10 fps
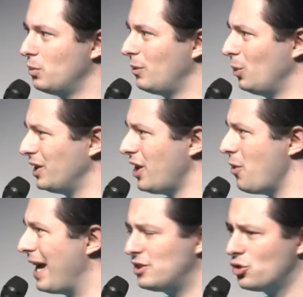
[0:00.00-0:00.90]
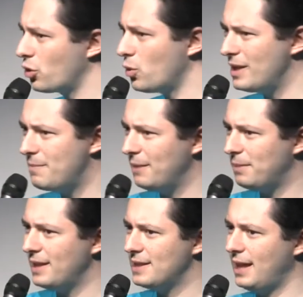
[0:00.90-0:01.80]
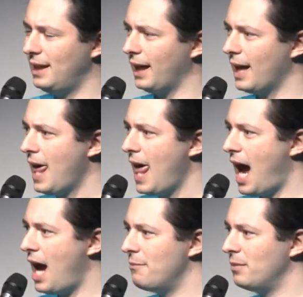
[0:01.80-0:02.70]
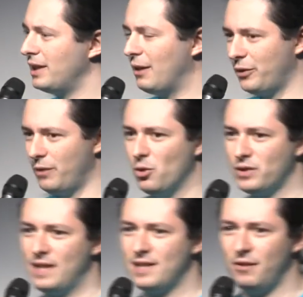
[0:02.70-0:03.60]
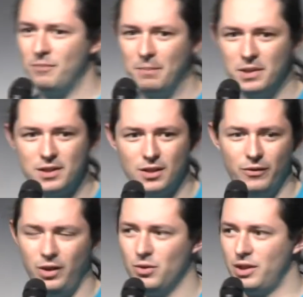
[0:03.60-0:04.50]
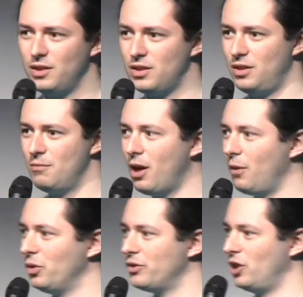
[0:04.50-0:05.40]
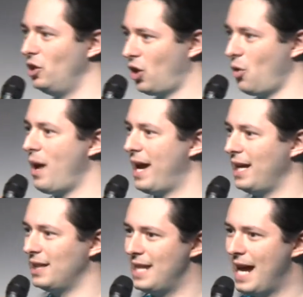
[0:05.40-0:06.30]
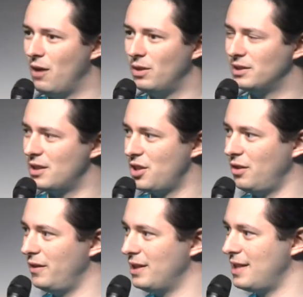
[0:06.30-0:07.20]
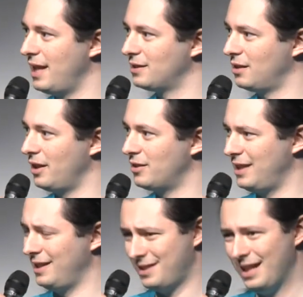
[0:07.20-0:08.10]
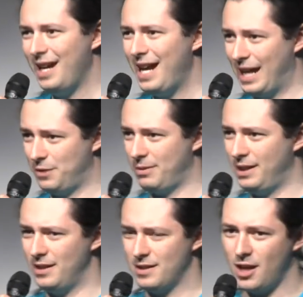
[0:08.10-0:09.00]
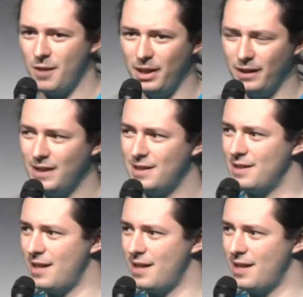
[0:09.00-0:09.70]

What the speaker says: will know, it's not always been plain sailing. Now, for the more sensitive members of the audience, you might want to look away now as I show you this next slide, because it's pretty disturbing. This is